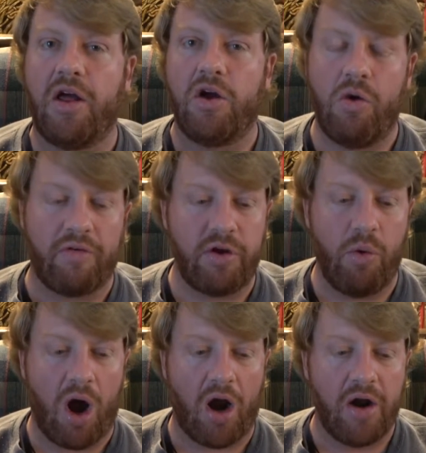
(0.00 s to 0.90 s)
whoever you
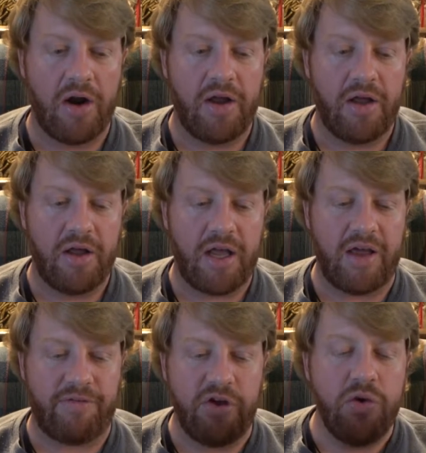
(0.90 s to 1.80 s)
are,
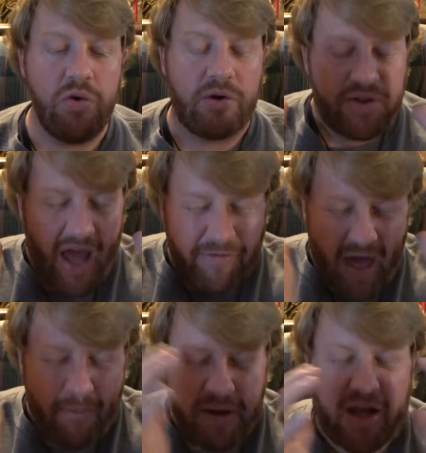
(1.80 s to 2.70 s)
if you if
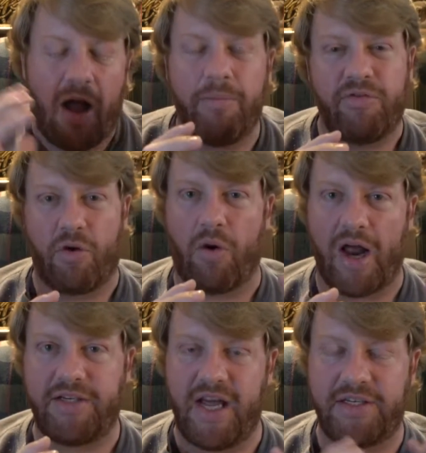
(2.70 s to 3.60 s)
that becomes your
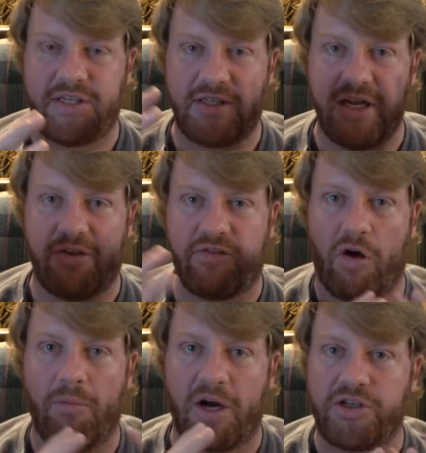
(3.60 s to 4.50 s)
identity
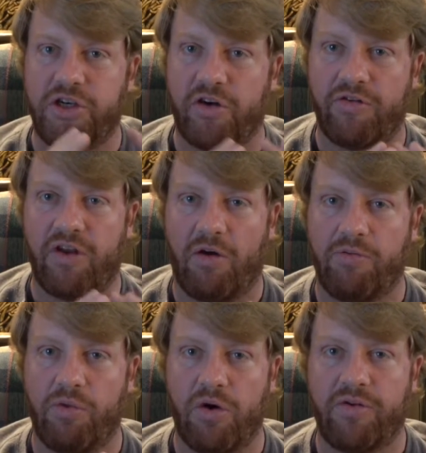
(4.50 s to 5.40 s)
so much in your
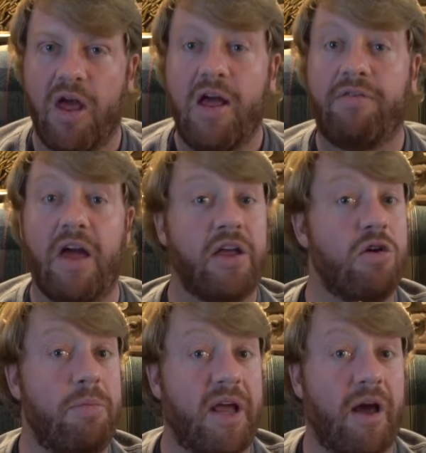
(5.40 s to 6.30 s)
self-worth that
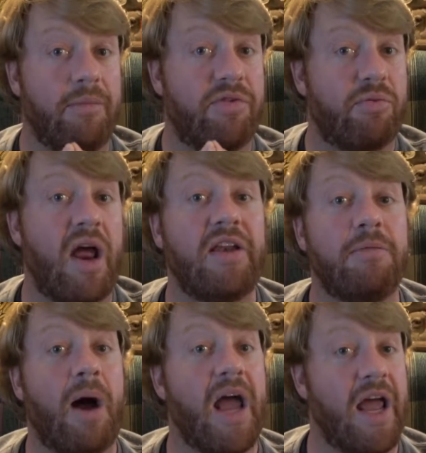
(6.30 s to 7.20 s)
you become threatened
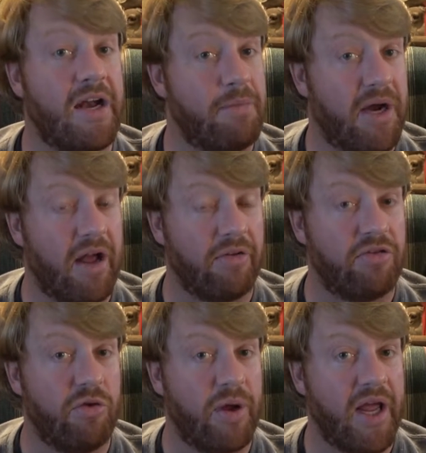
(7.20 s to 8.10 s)
by anybody else
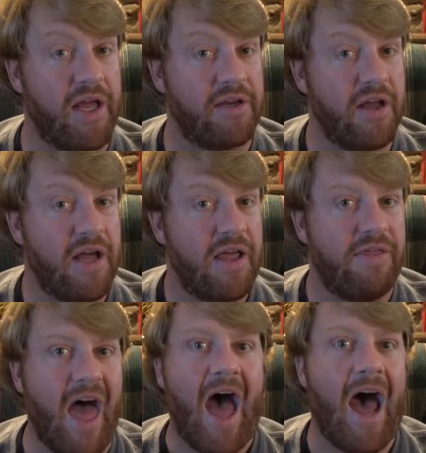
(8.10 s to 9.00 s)
doing it,
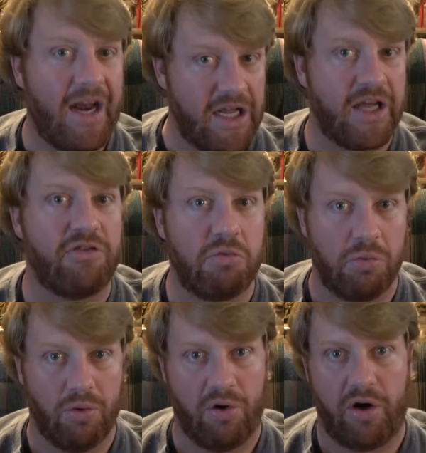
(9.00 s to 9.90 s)
that is
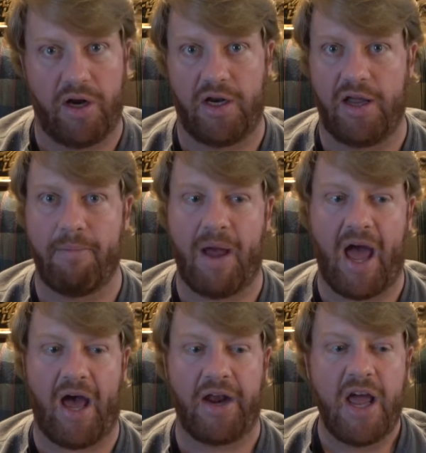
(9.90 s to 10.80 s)
really
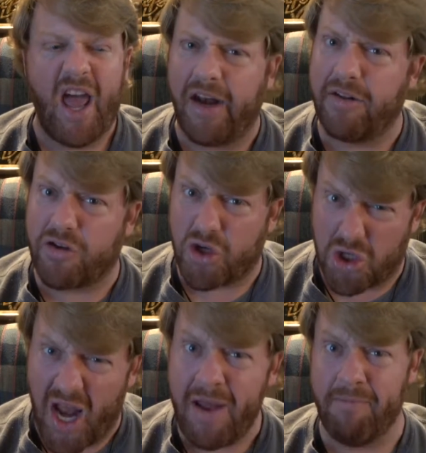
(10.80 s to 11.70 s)
bad, and it's
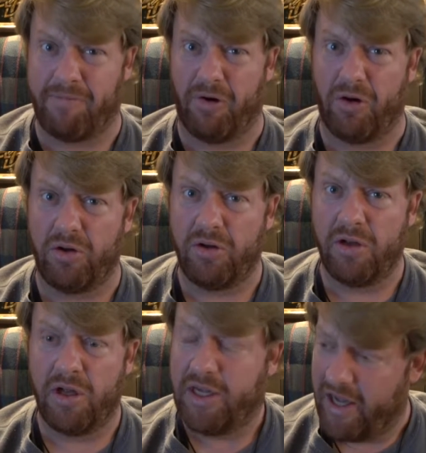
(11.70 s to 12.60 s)
shameful.
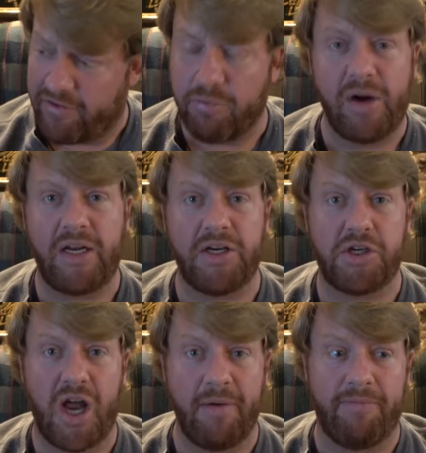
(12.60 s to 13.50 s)
It's really
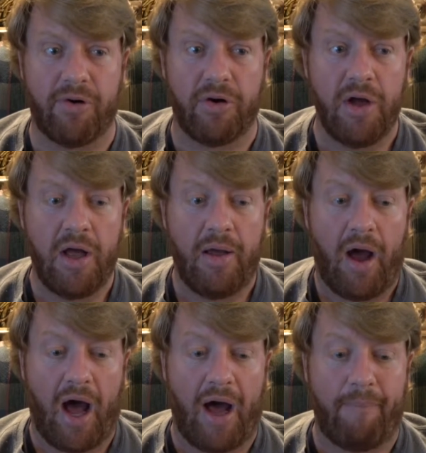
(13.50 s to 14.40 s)
shameful.
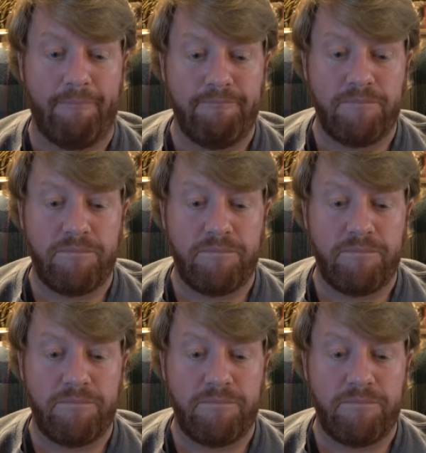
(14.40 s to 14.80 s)
Um,